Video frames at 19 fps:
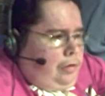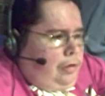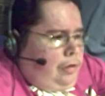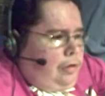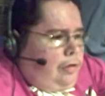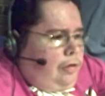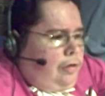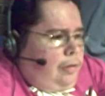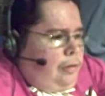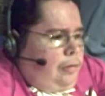
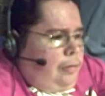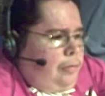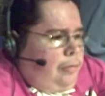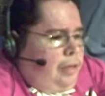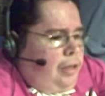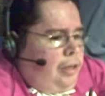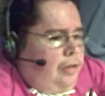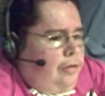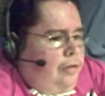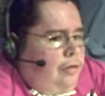Coming up
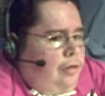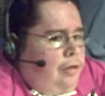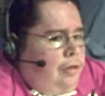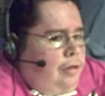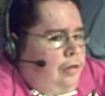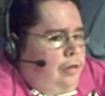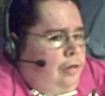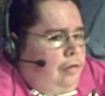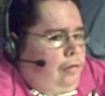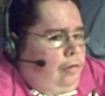next,
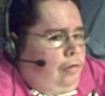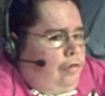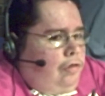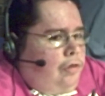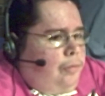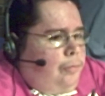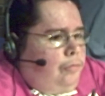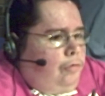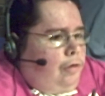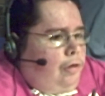the Awesome
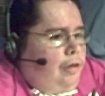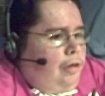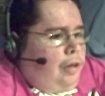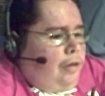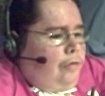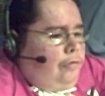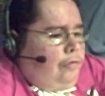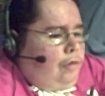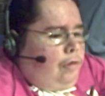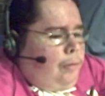One,
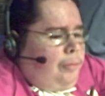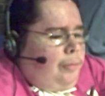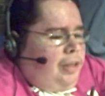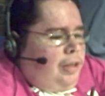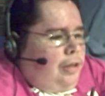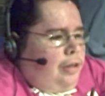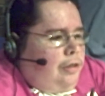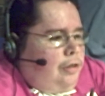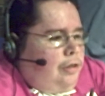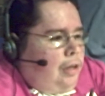
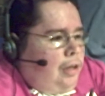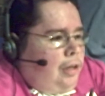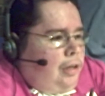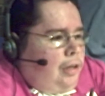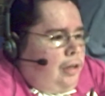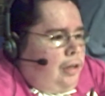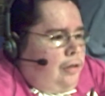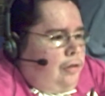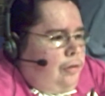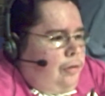Miz,
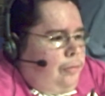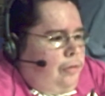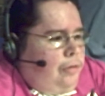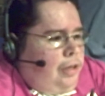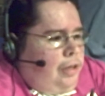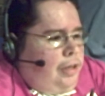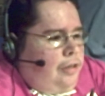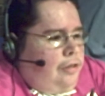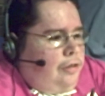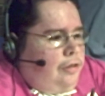is up
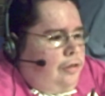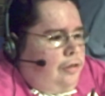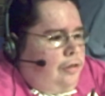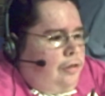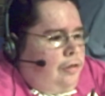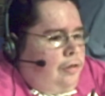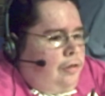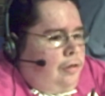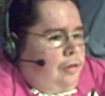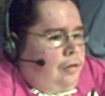next.
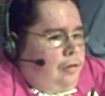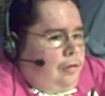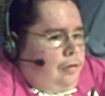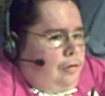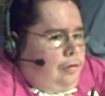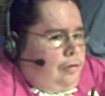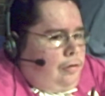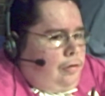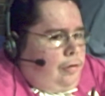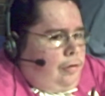
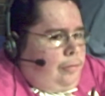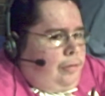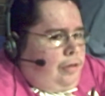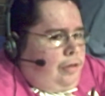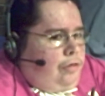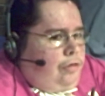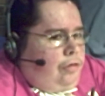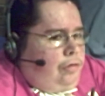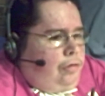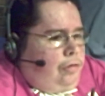I'm not
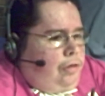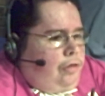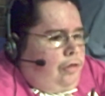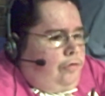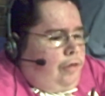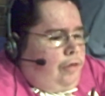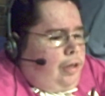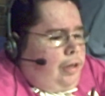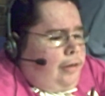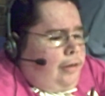sure who he's
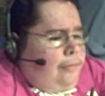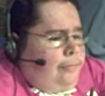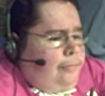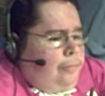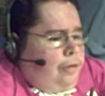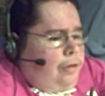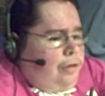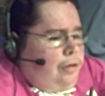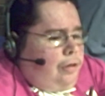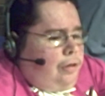fighting,
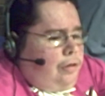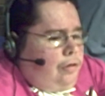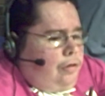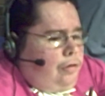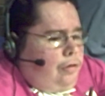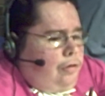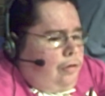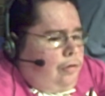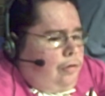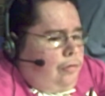but it's
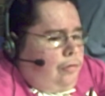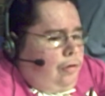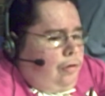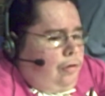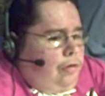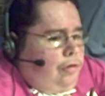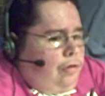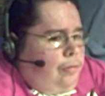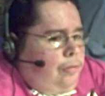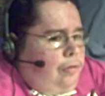always
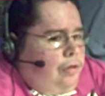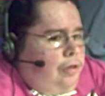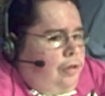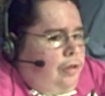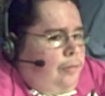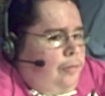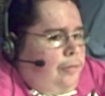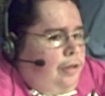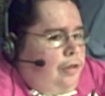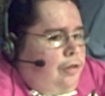awesome to see the
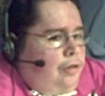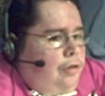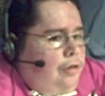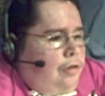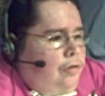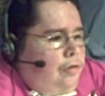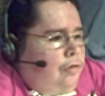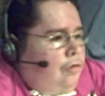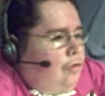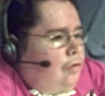Miz.
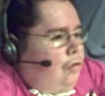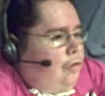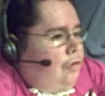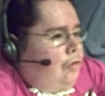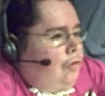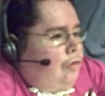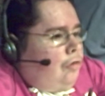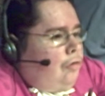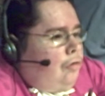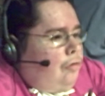So
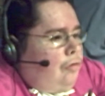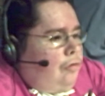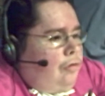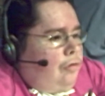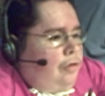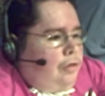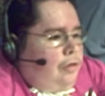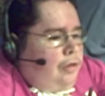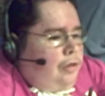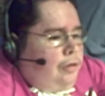let's
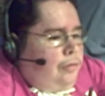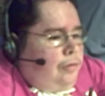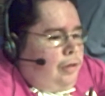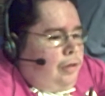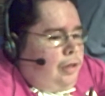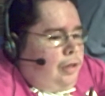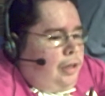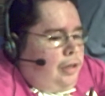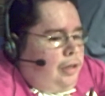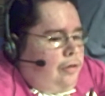see what he
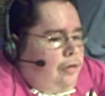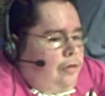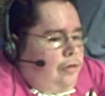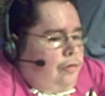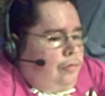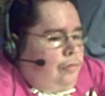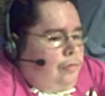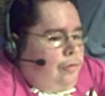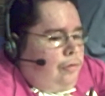has in store.